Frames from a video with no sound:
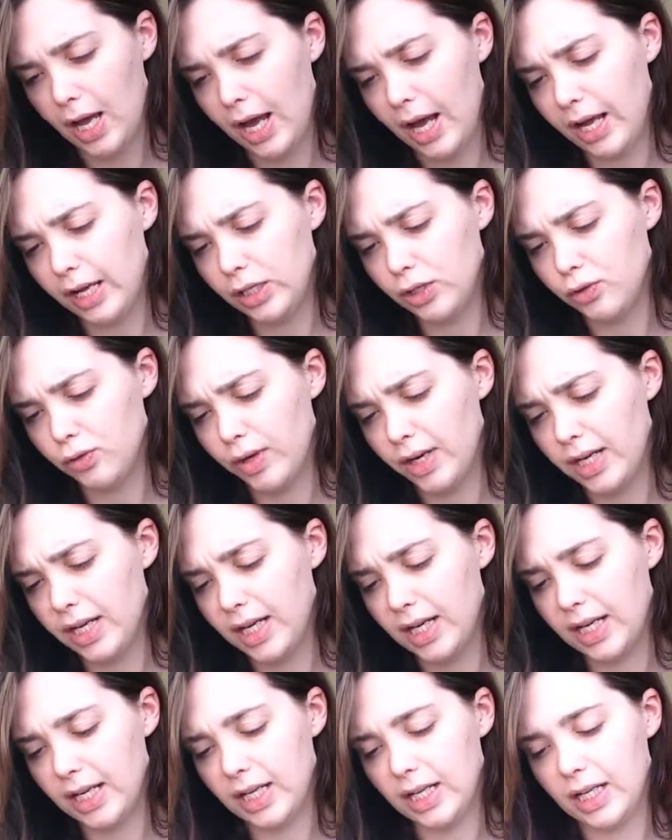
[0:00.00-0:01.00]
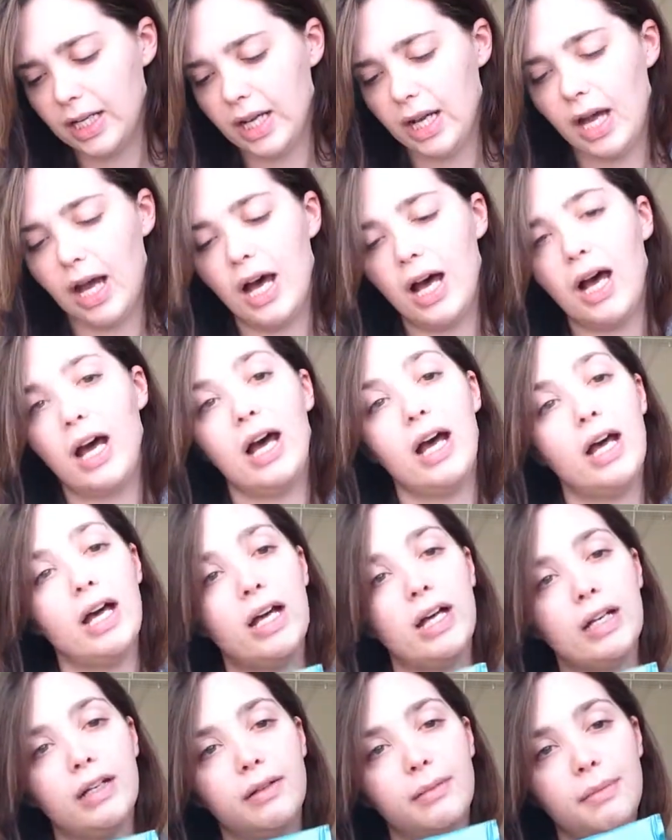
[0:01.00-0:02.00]
Hydrating
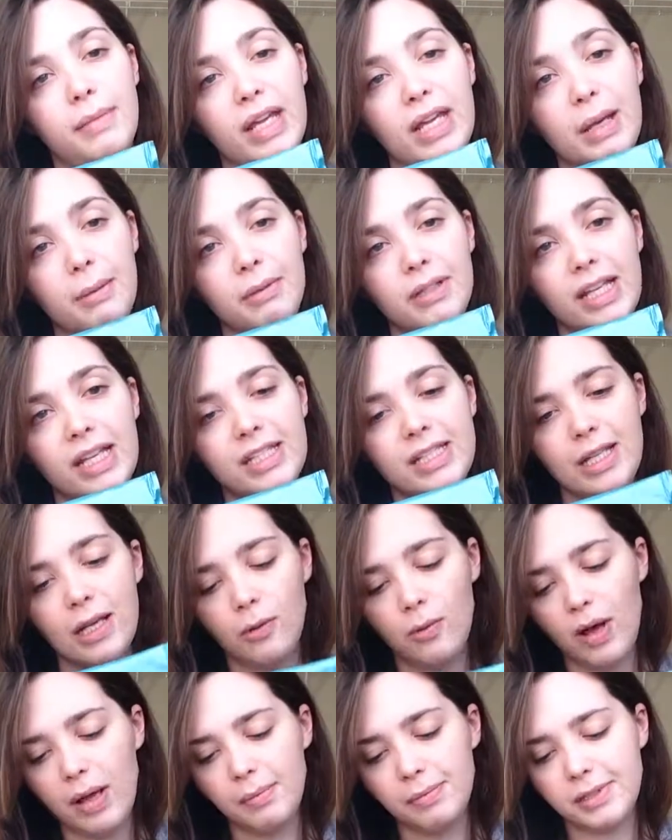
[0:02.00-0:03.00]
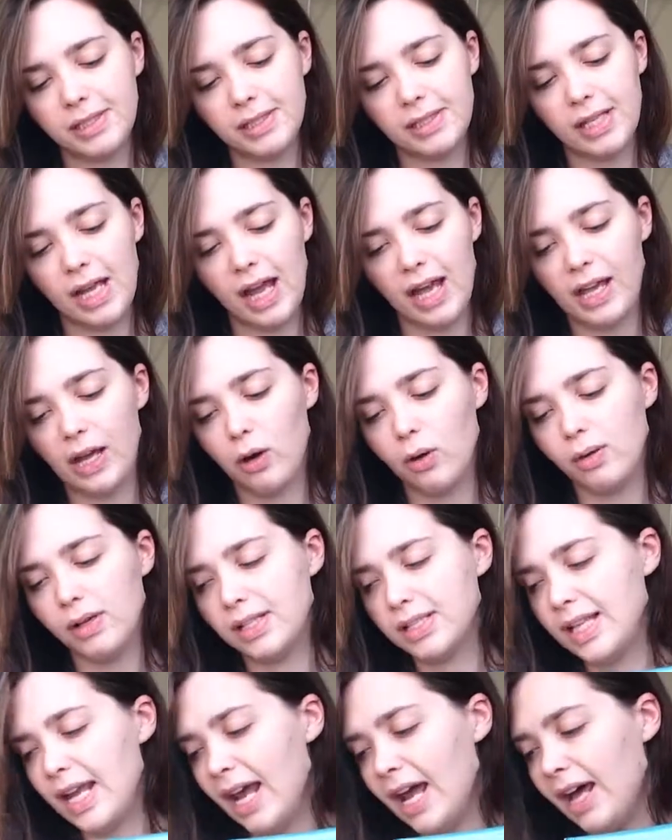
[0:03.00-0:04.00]
Makeup Cleansing Wipes. I
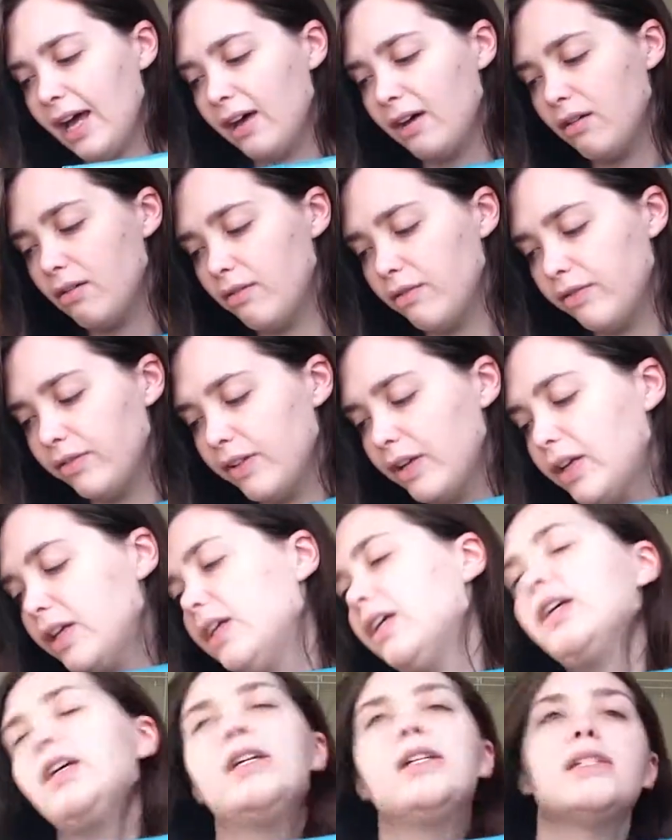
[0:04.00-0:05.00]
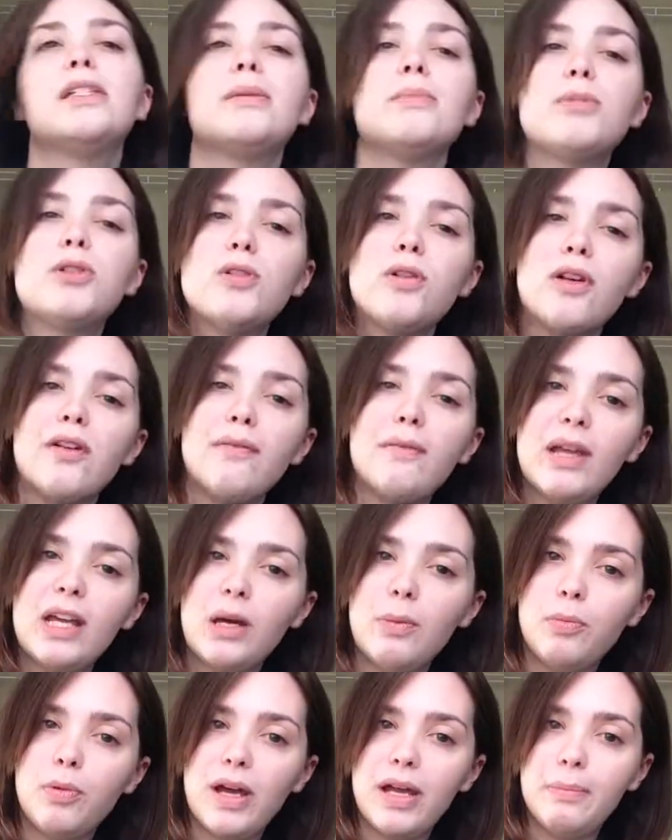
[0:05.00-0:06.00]
always have some sort of
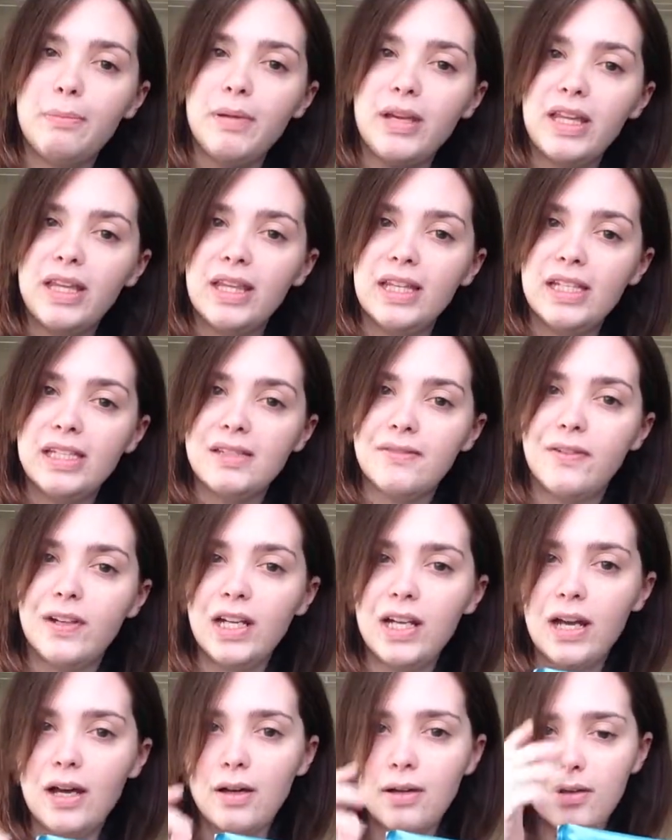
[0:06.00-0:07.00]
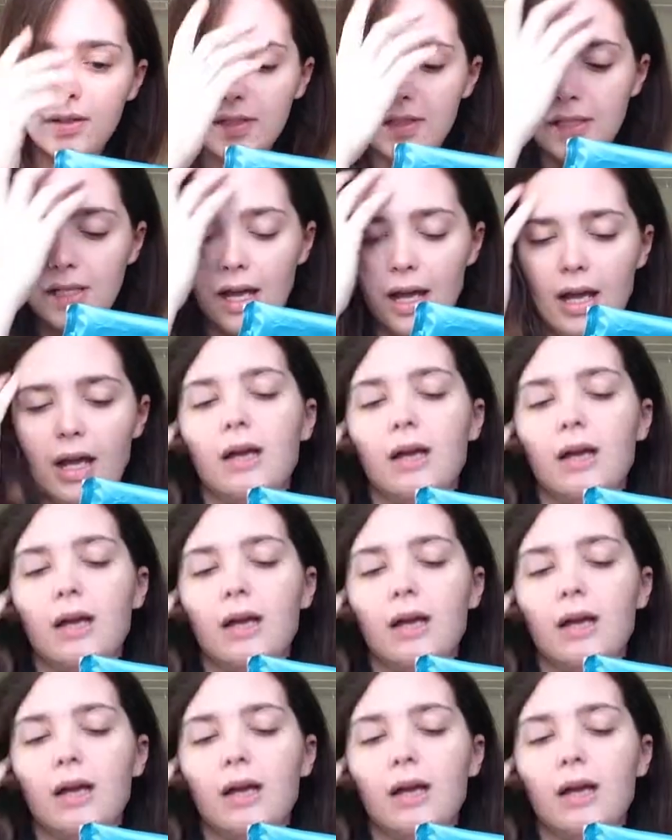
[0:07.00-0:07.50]
makeup wipe in these videos.